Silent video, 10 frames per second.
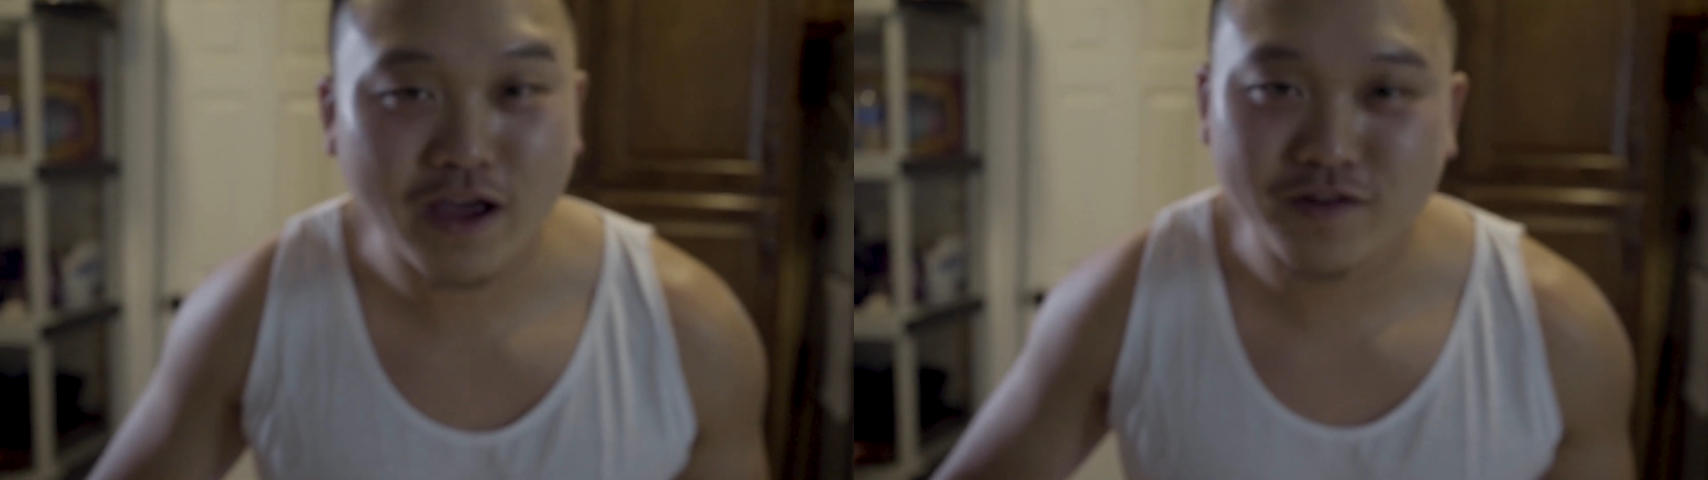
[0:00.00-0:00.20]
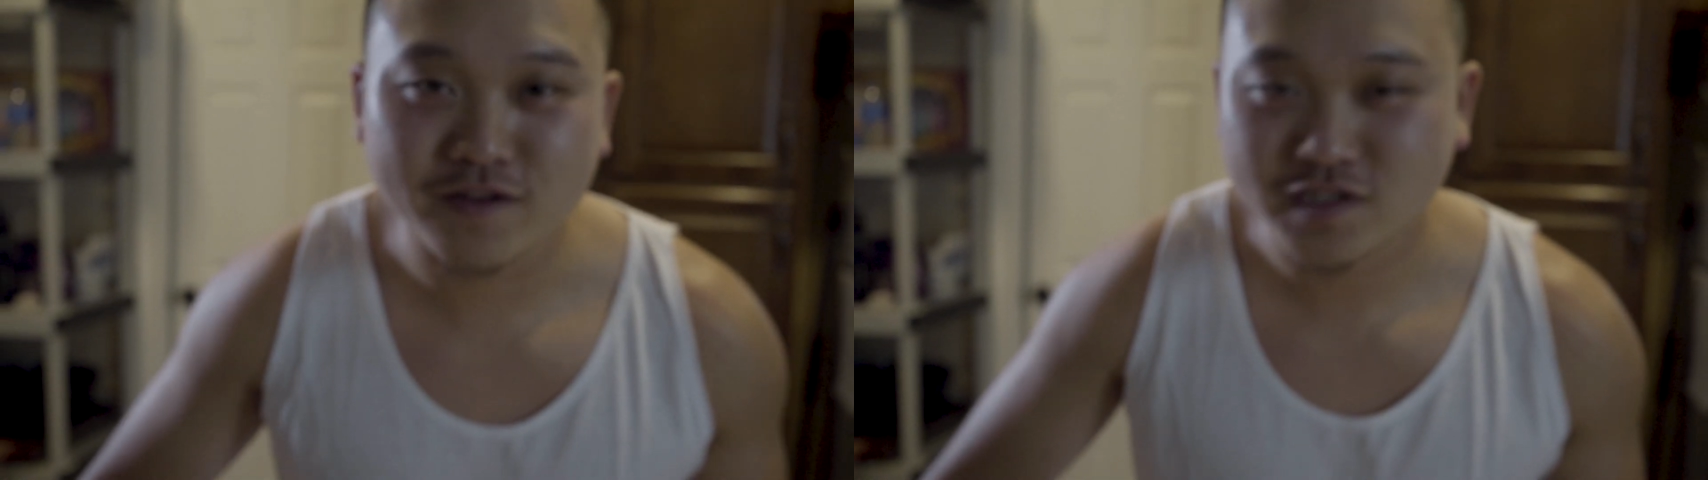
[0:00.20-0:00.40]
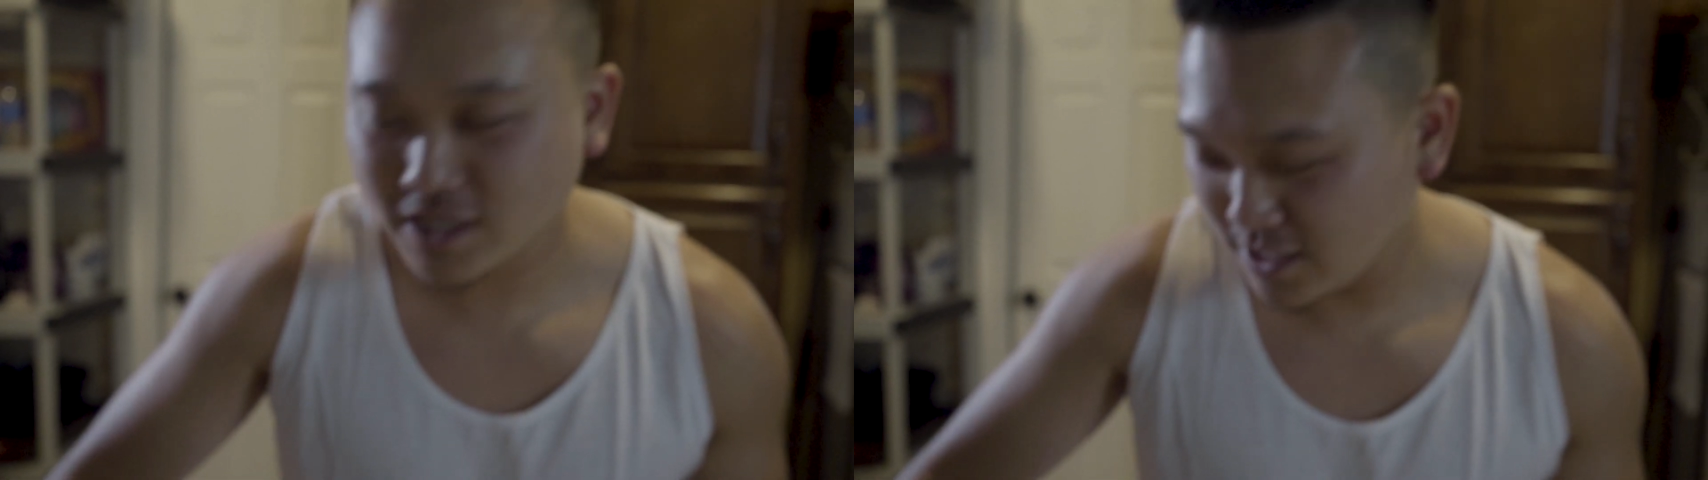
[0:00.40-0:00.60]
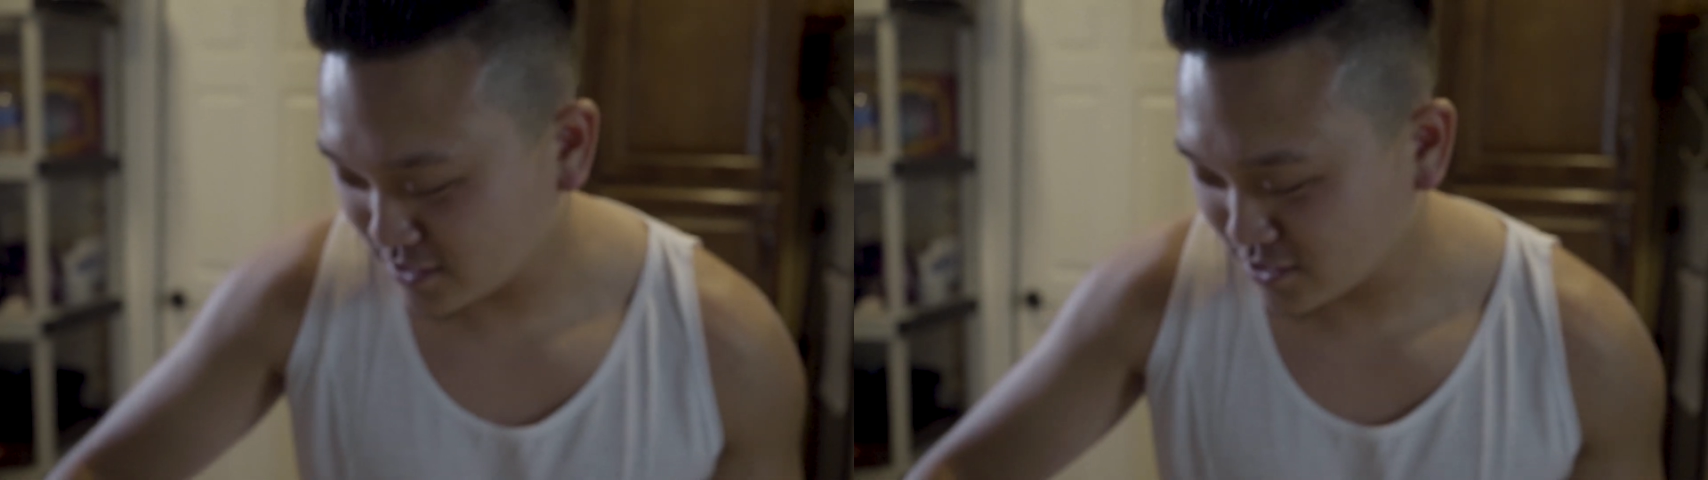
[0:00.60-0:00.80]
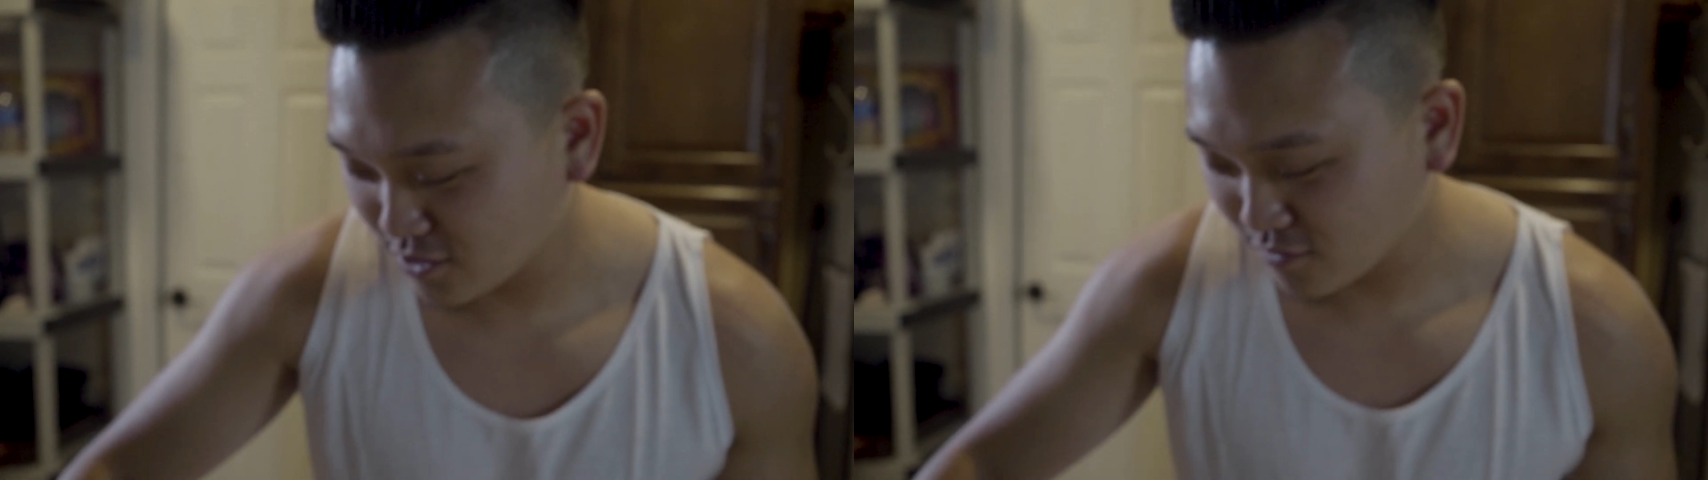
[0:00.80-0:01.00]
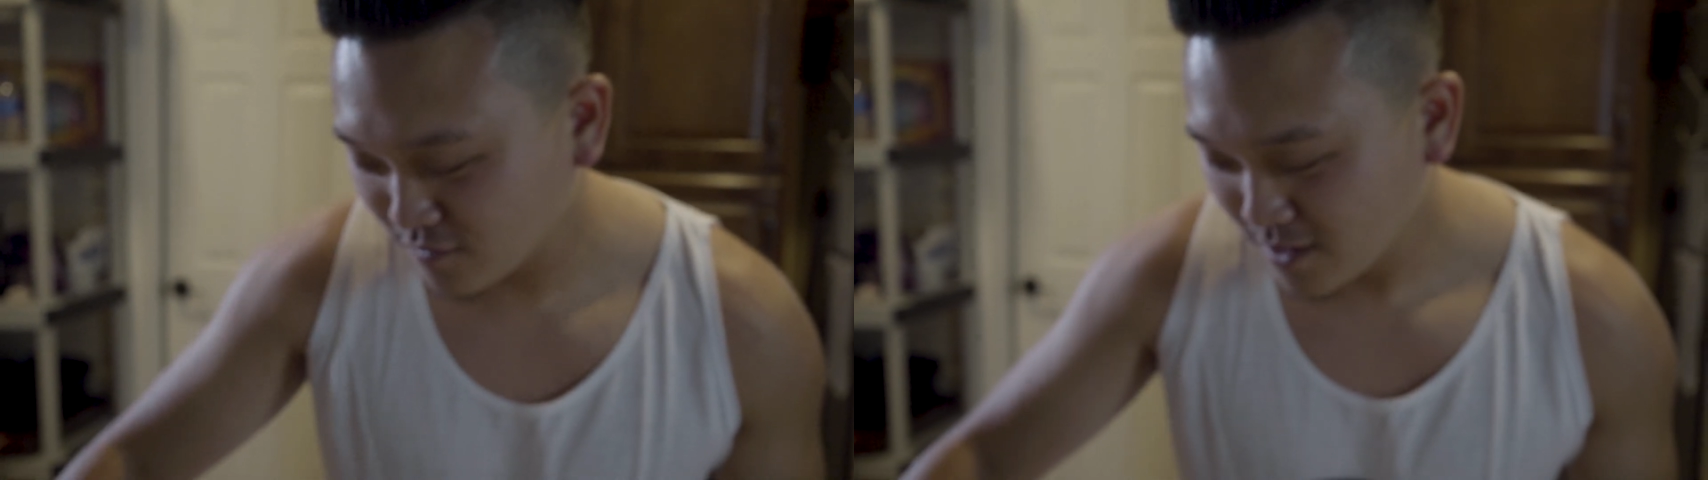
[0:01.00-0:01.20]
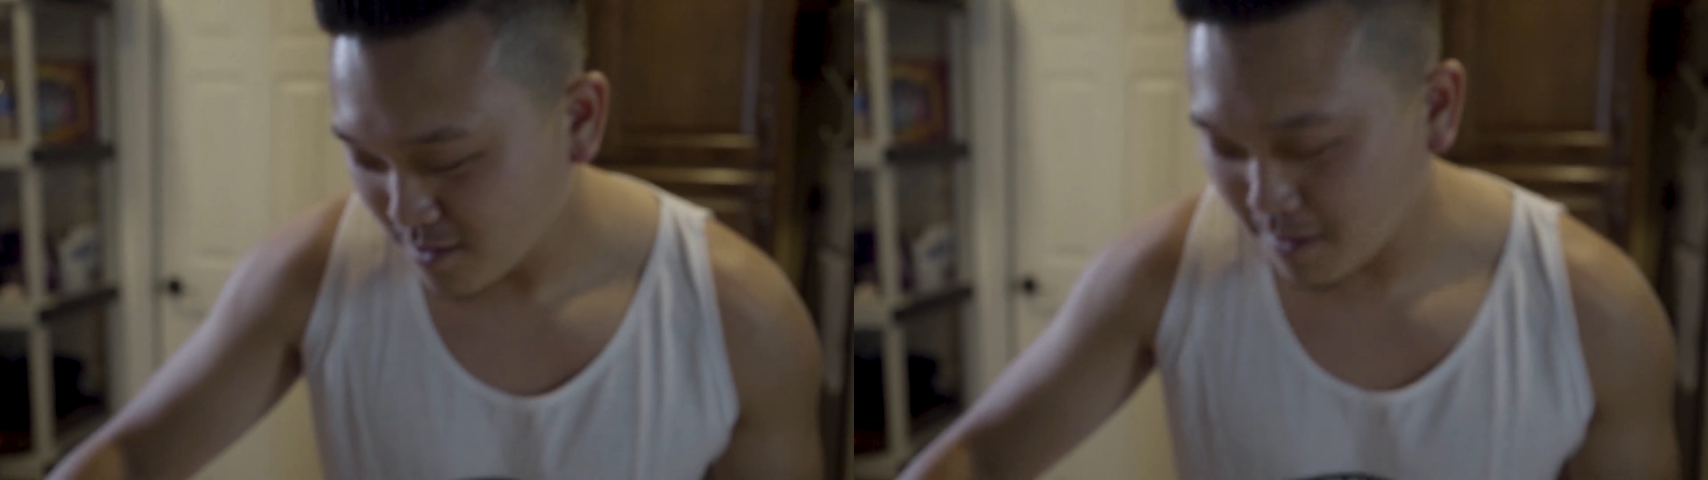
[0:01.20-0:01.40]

have enough cheese, so